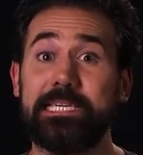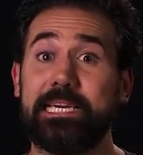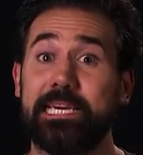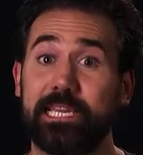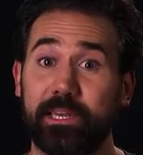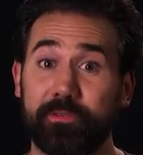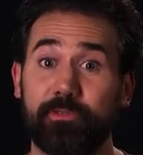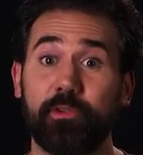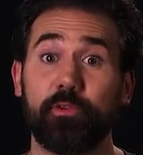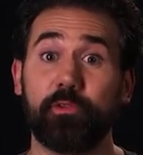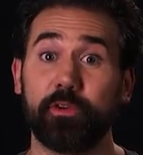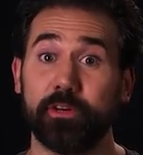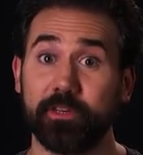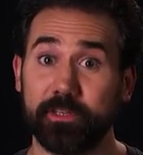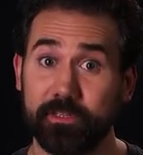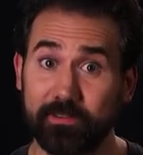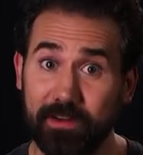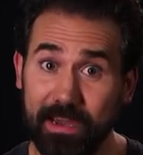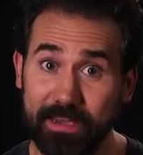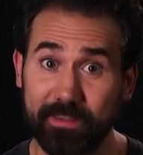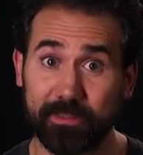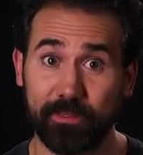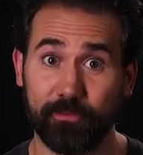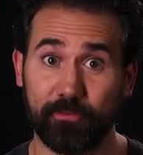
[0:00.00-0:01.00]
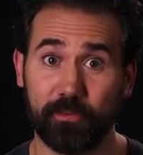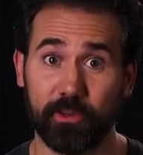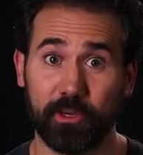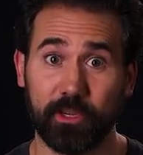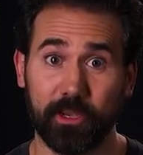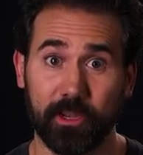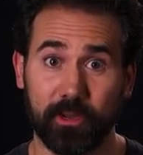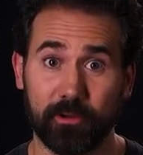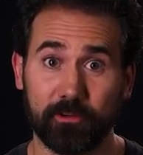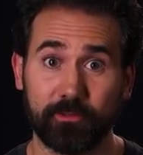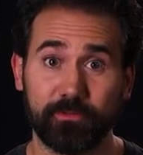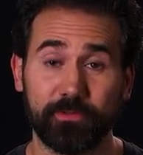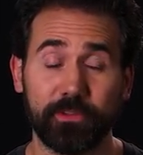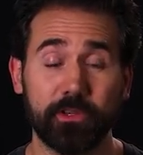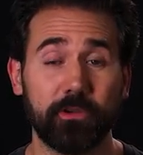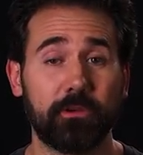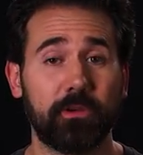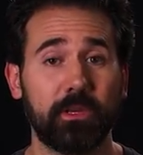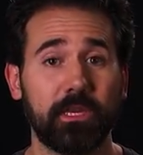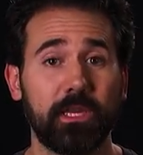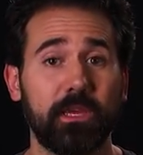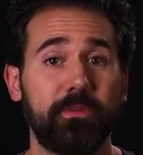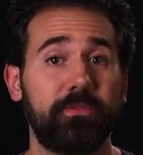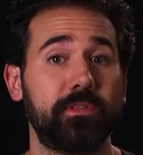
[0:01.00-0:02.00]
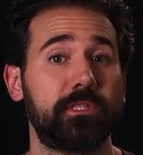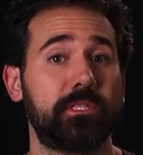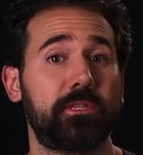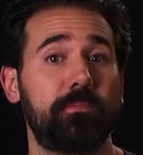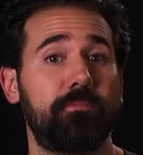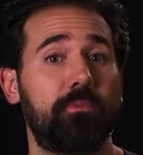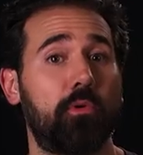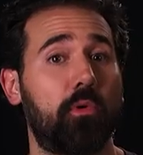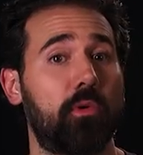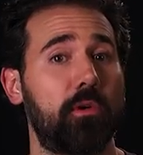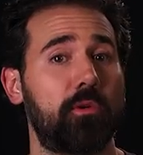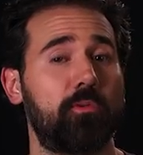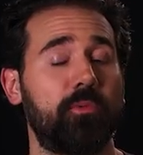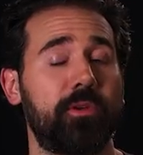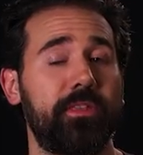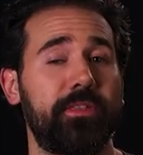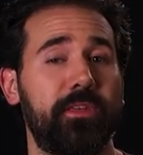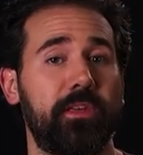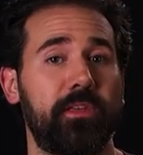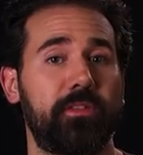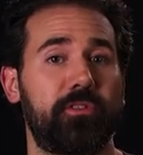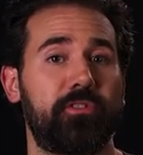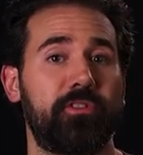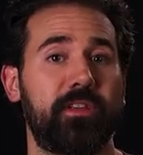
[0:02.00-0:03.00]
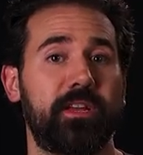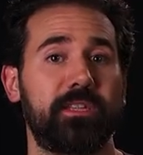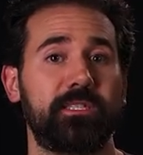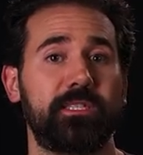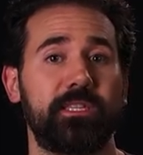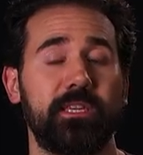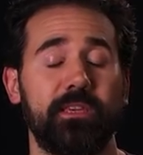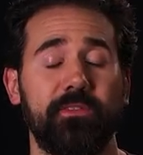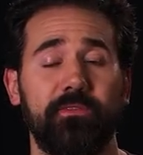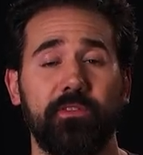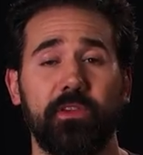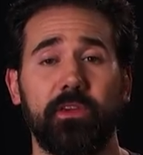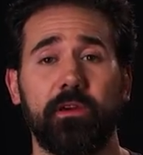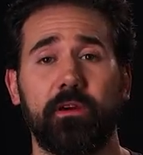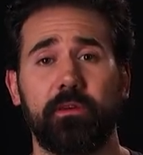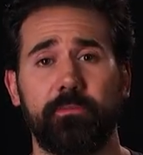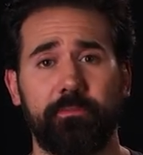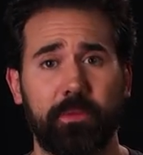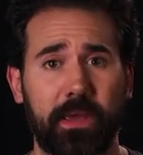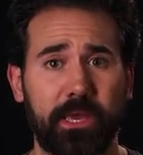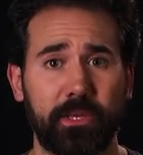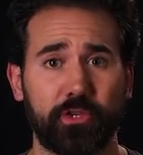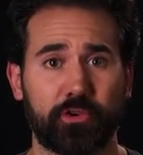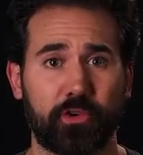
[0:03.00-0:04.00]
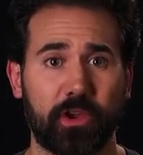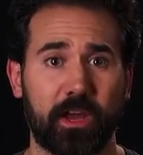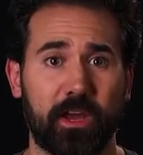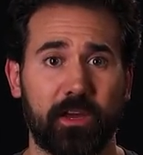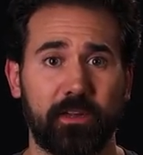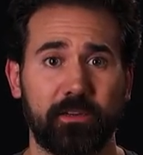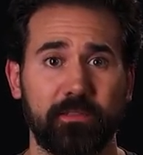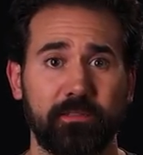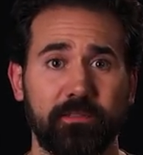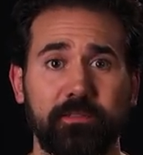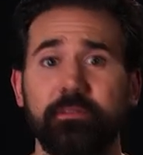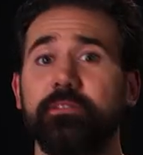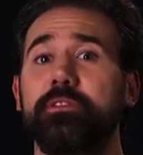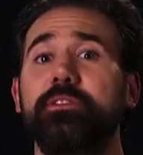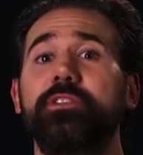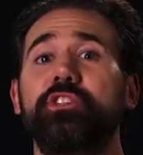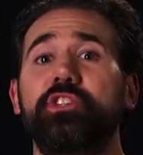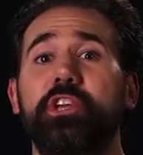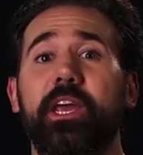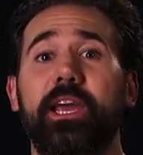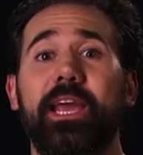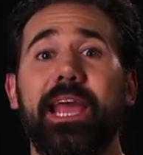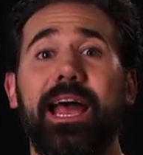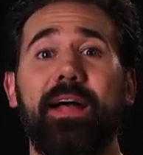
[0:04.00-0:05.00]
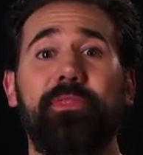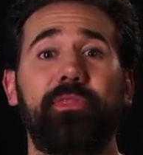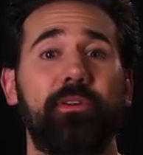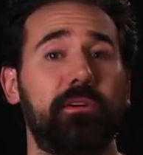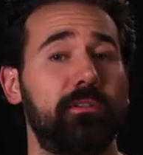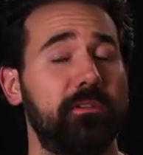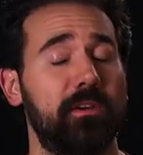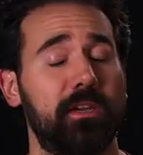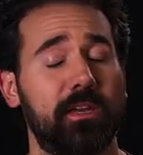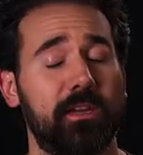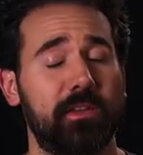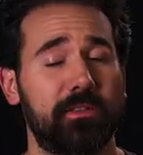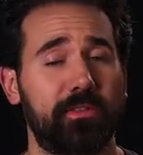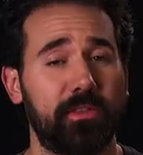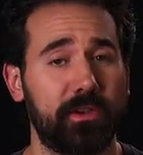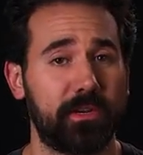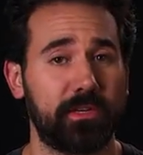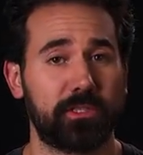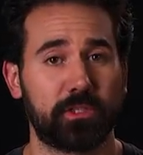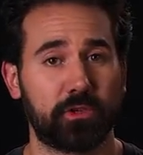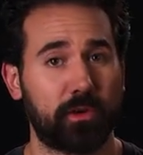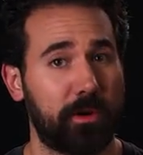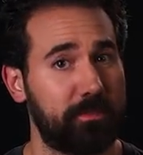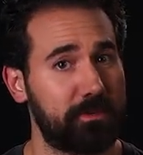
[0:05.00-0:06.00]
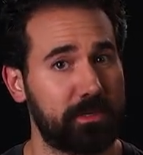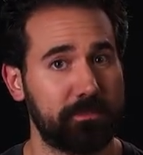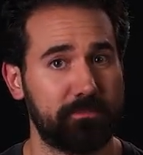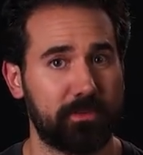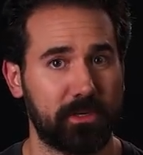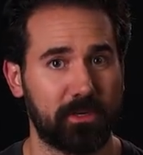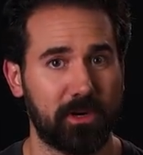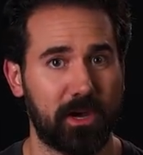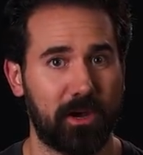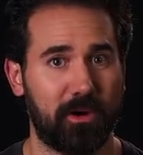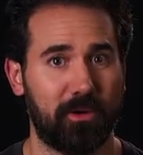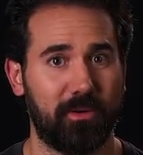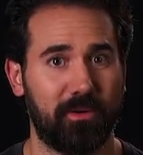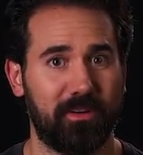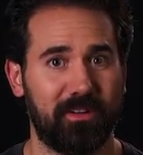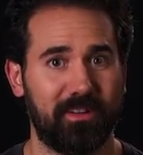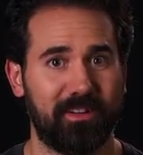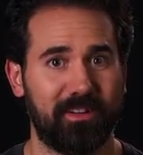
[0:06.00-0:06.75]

And if you really like the video, you can even support We the Internet TV on Patreon. Check out the link in the description below.